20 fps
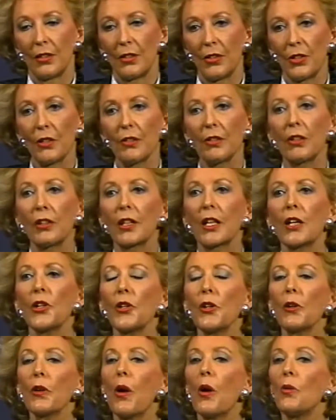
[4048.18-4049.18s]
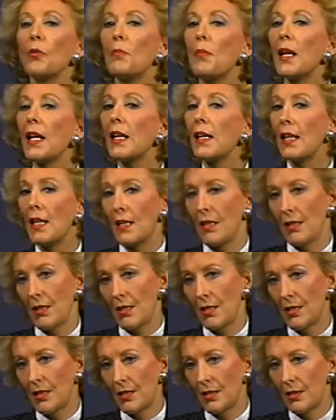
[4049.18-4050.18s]
You look at your own meetings.
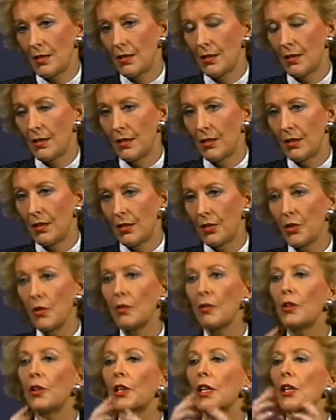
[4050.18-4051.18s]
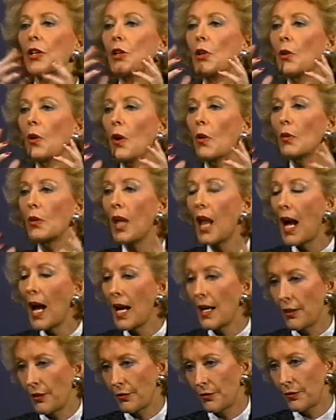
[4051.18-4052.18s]
You look at your own
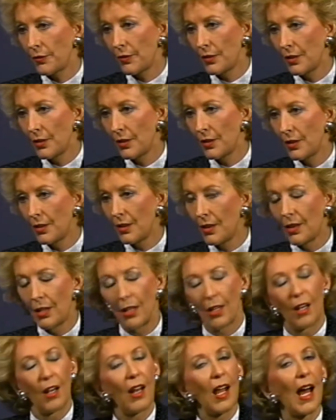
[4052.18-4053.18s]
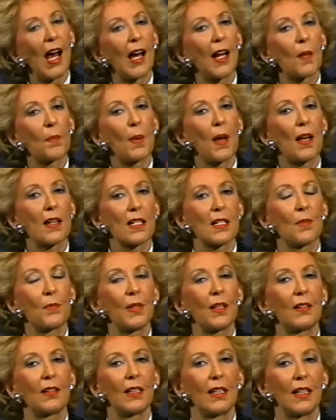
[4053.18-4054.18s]
life. A lot of
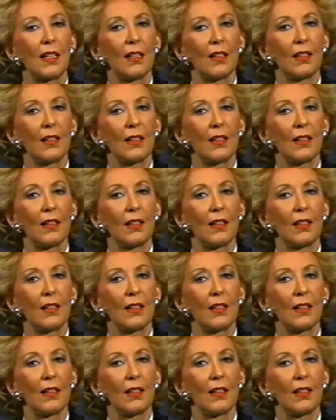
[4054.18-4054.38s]
possibility.